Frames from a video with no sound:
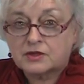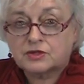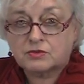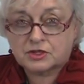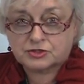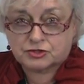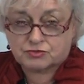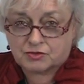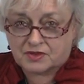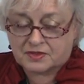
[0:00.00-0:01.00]
You want to
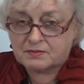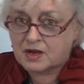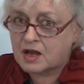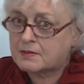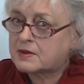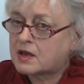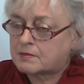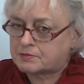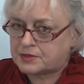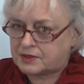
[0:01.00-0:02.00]
draw them up
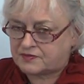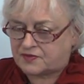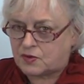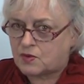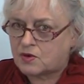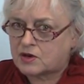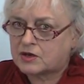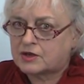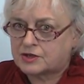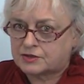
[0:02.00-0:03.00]
before
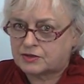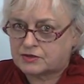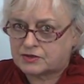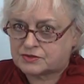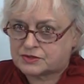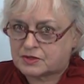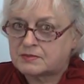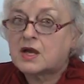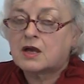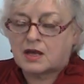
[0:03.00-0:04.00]
you use them,
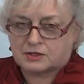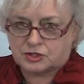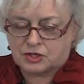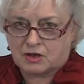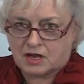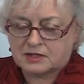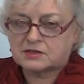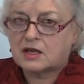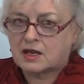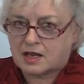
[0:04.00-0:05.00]
not
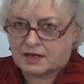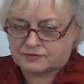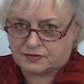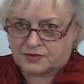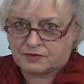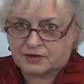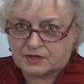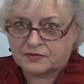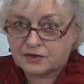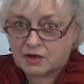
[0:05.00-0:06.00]
after they're
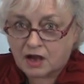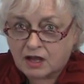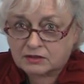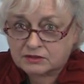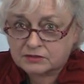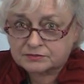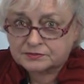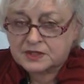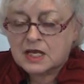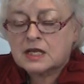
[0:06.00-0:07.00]
in the collar.
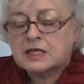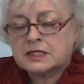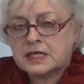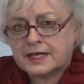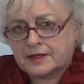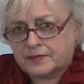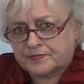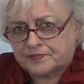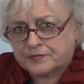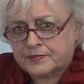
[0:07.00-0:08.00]
Now,
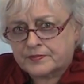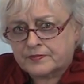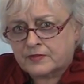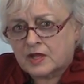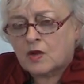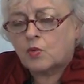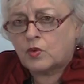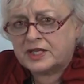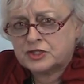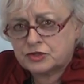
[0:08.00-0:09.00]

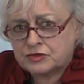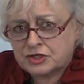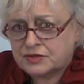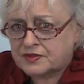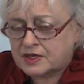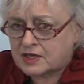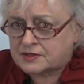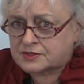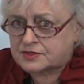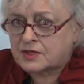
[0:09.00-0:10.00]
when you do
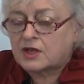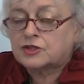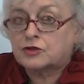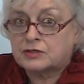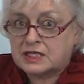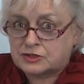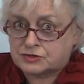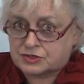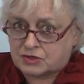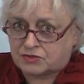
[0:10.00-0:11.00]
this, you need to
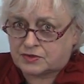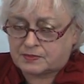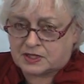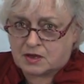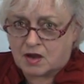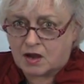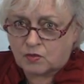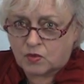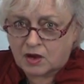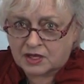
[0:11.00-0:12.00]
soak them in hot
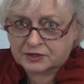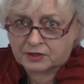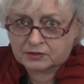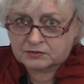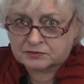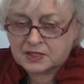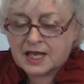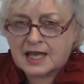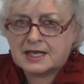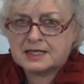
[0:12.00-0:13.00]
water
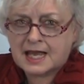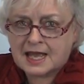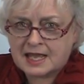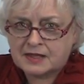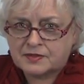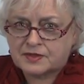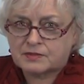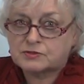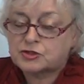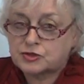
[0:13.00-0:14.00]
and hang
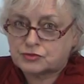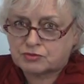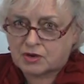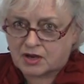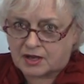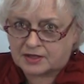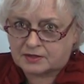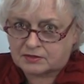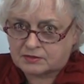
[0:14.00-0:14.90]
them to dry.